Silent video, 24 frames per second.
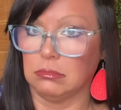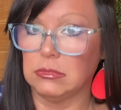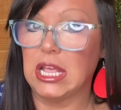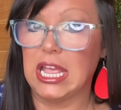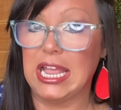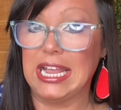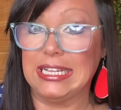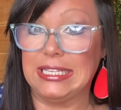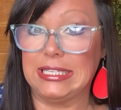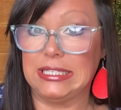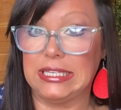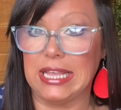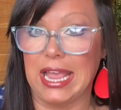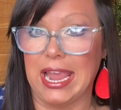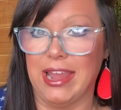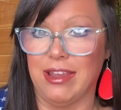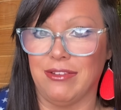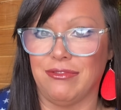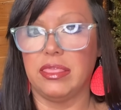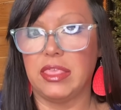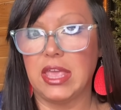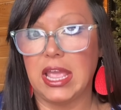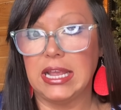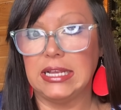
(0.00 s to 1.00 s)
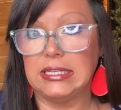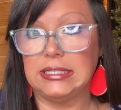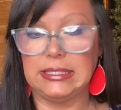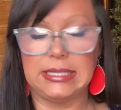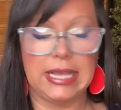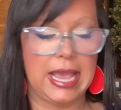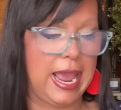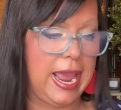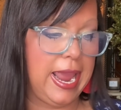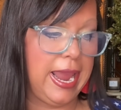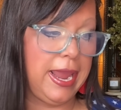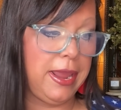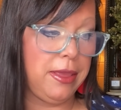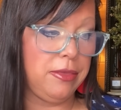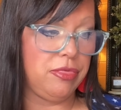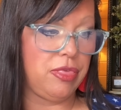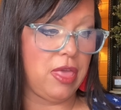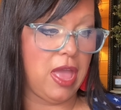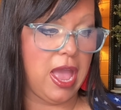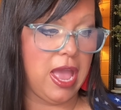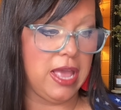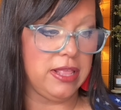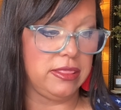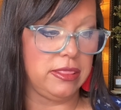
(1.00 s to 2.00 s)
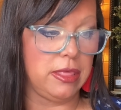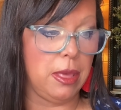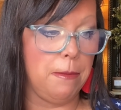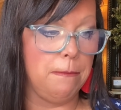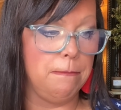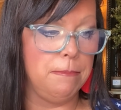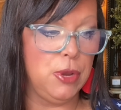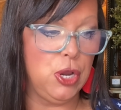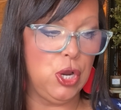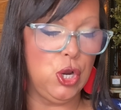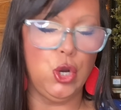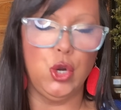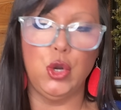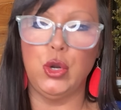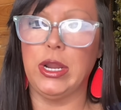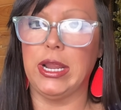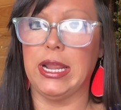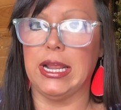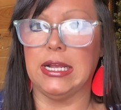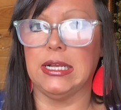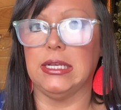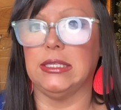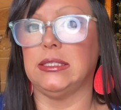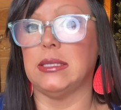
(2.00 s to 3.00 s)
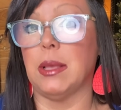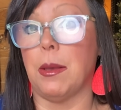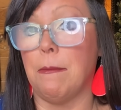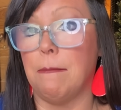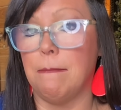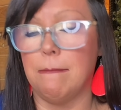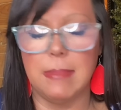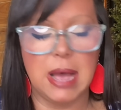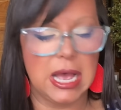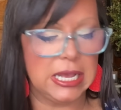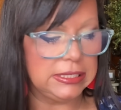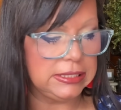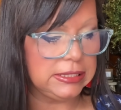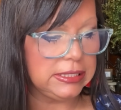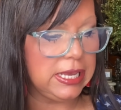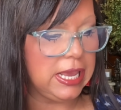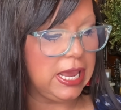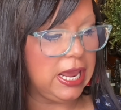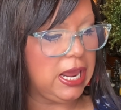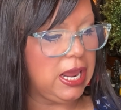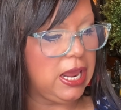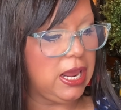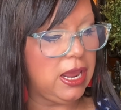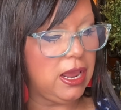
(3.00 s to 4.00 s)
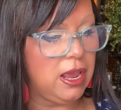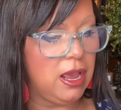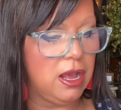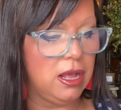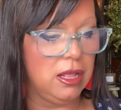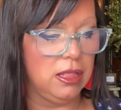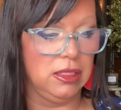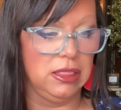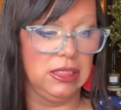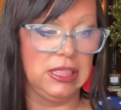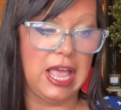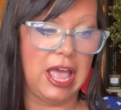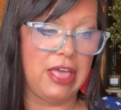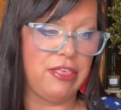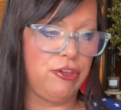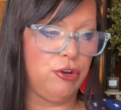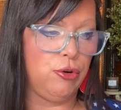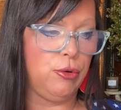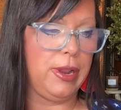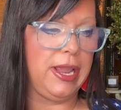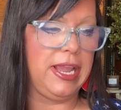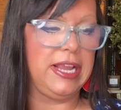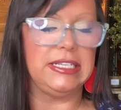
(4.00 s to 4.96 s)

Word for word: it's safe. They say that the mood is musky, leathery,